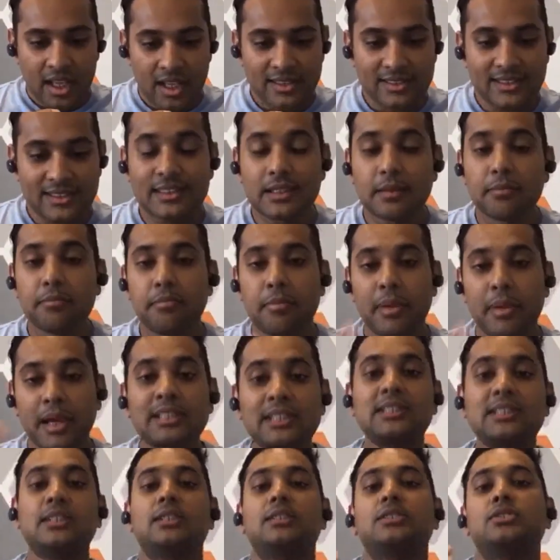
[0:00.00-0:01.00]
Is it the
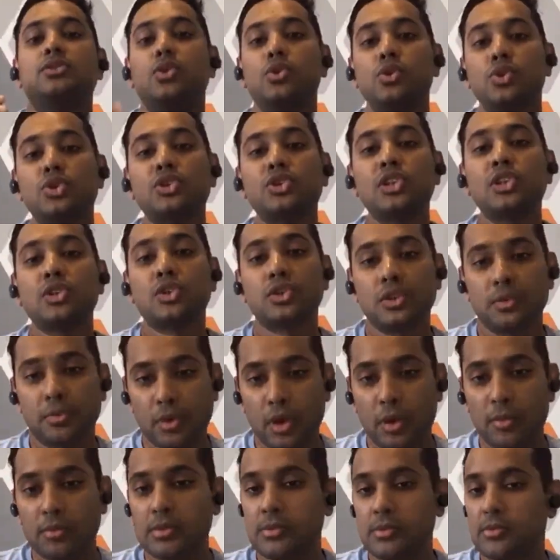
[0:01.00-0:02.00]
best solution to the
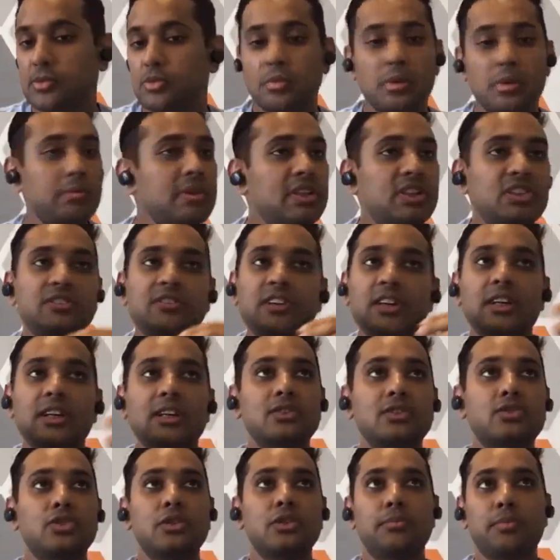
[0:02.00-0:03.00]
problem? So maybe you've
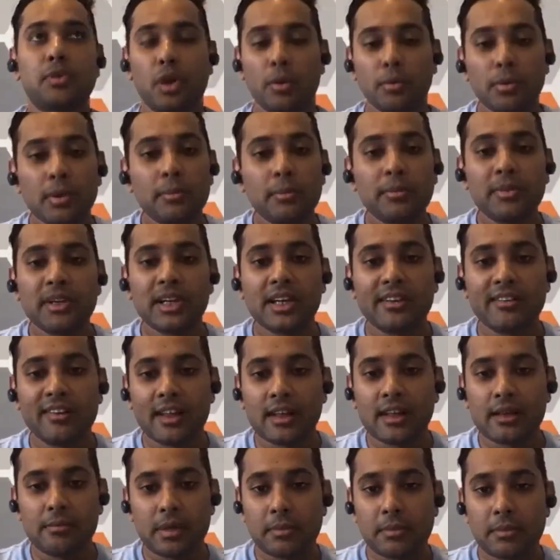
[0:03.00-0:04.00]
understood the problem really
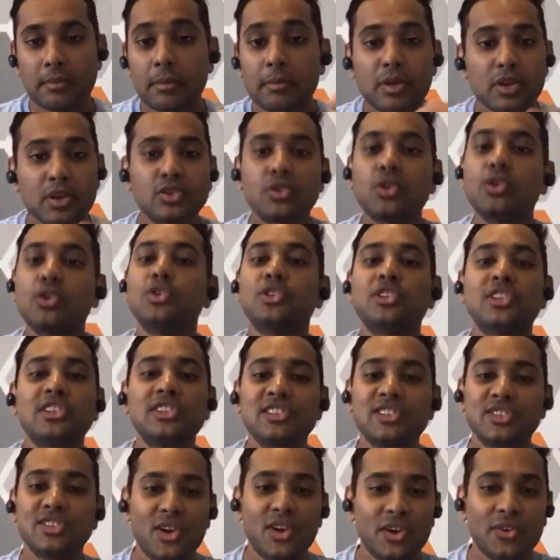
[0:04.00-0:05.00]
well, but maybe a
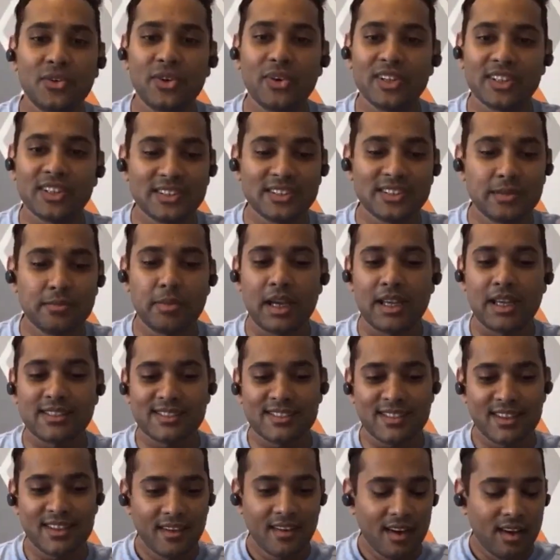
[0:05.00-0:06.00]
solution is not what is the
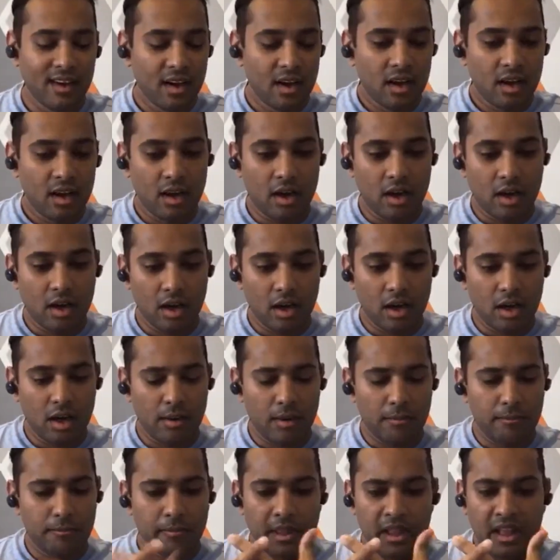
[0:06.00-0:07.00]
best.
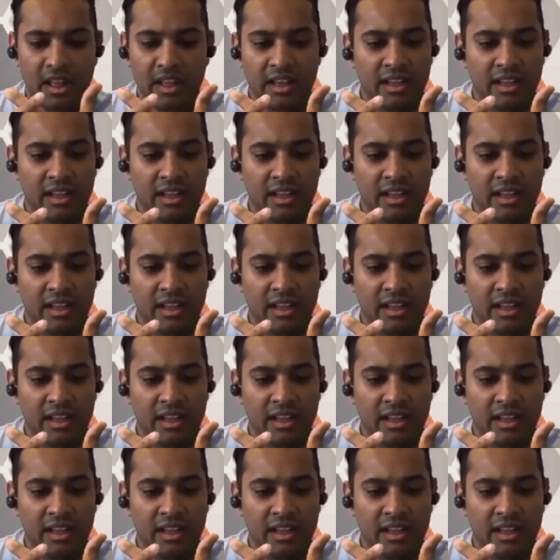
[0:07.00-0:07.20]
um,